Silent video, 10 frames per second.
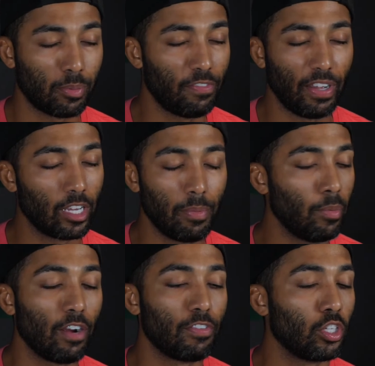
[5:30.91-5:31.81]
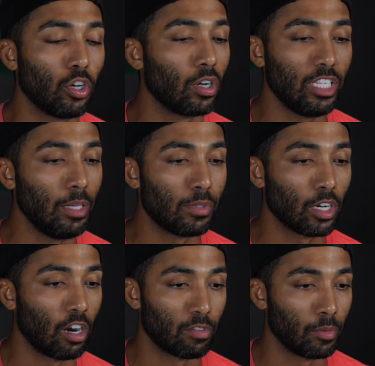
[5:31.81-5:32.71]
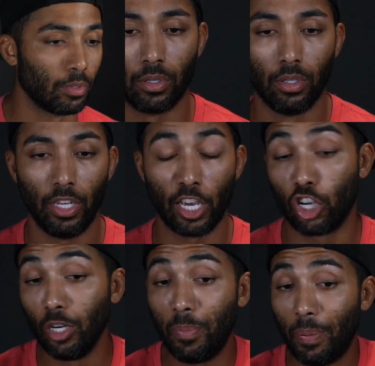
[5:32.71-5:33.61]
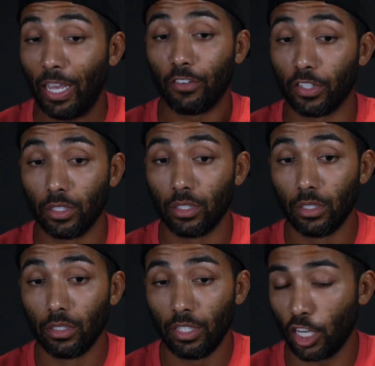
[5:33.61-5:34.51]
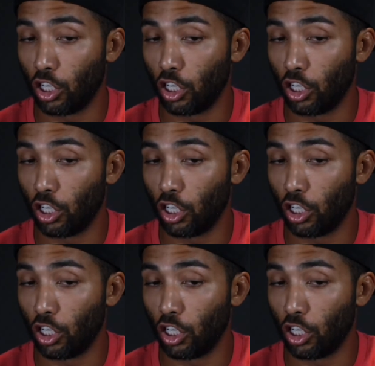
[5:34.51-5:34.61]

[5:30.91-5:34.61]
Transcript: Punishment event could be whatever the dog deems uncomfortable. It could be painful.